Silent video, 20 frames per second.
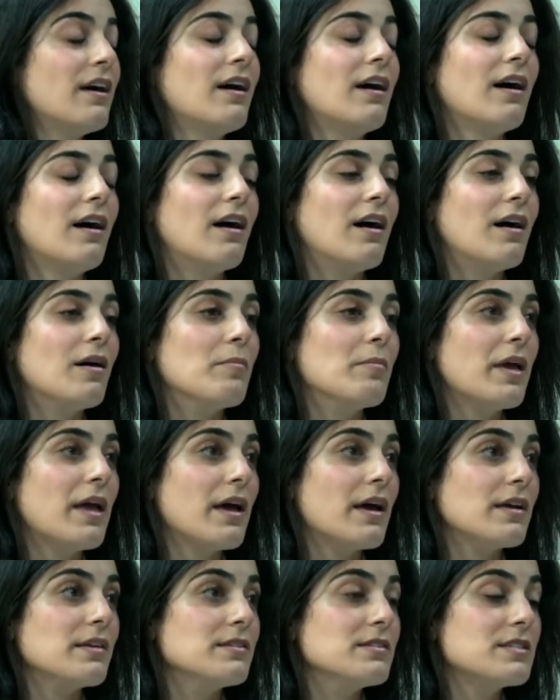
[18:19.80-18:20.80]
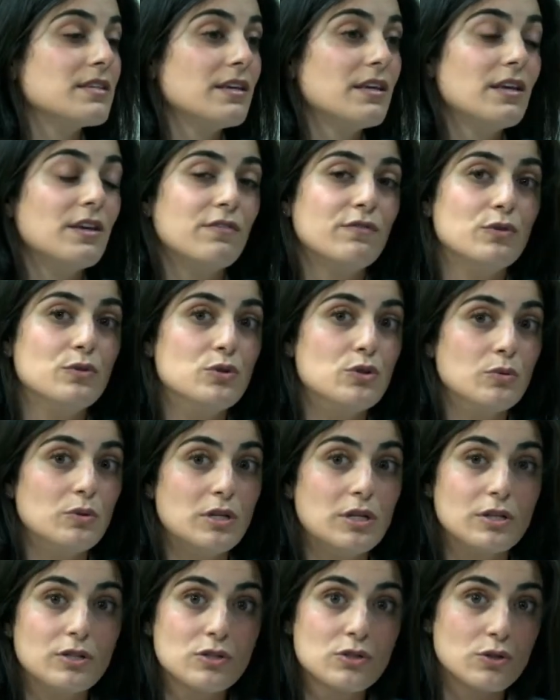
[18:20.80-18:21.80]
And if you do
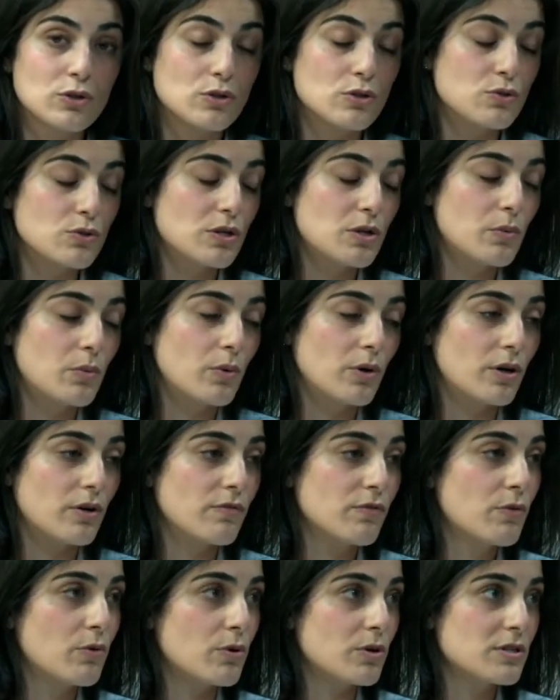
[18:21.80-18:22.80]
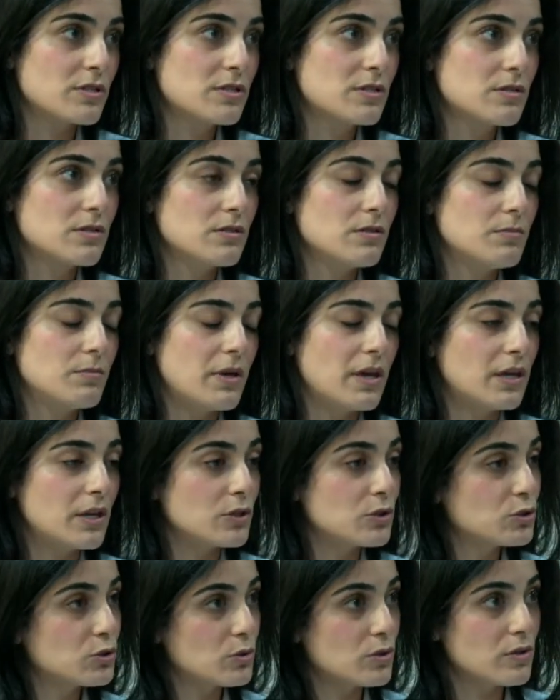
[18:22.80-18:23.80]
need a surgery, we're of course
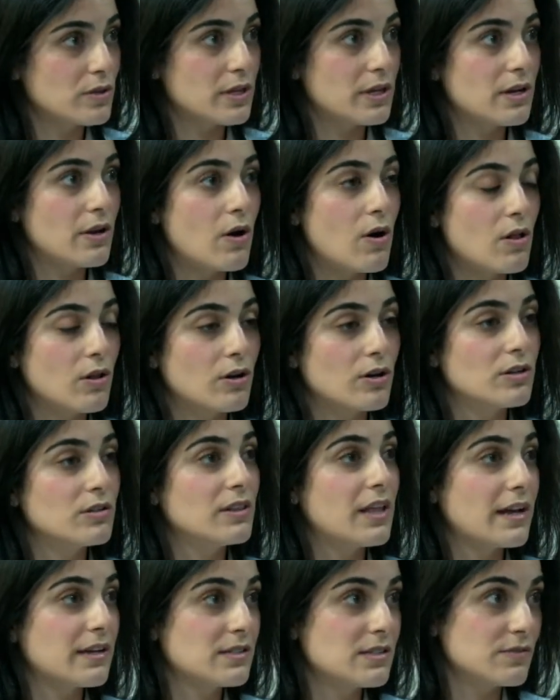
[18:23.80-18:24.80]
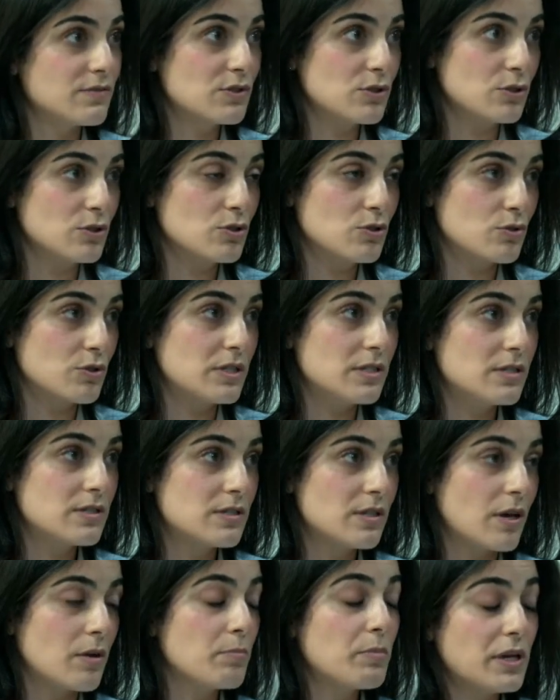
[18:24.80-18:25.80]
making sure that all our elective surgeries,
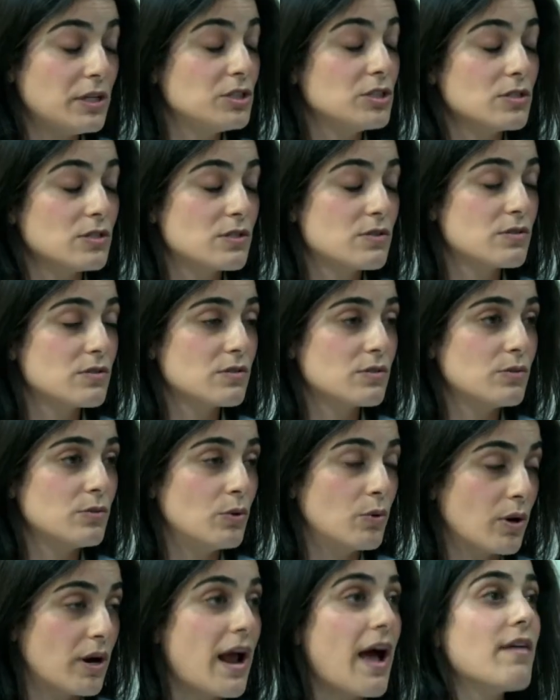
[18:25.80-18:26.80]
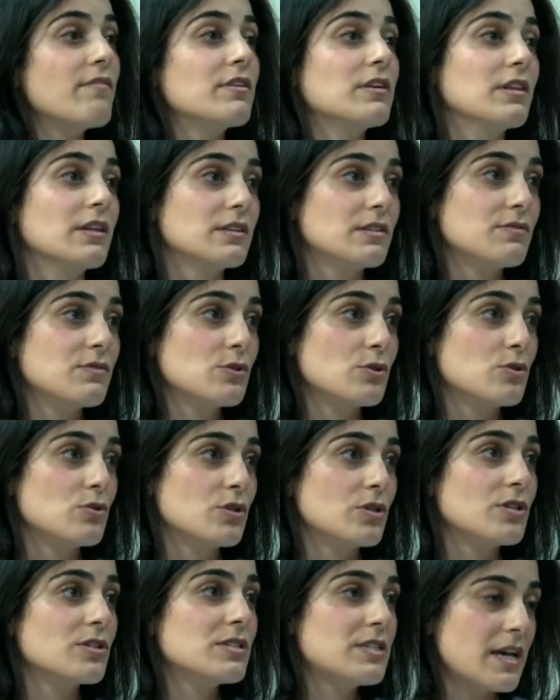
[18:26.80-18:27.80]
patients who are having elective
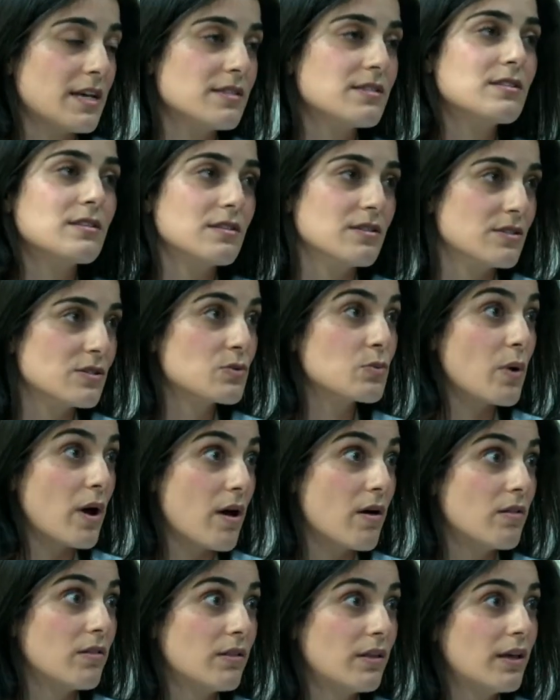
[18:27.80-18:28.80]
surgery are tested as well.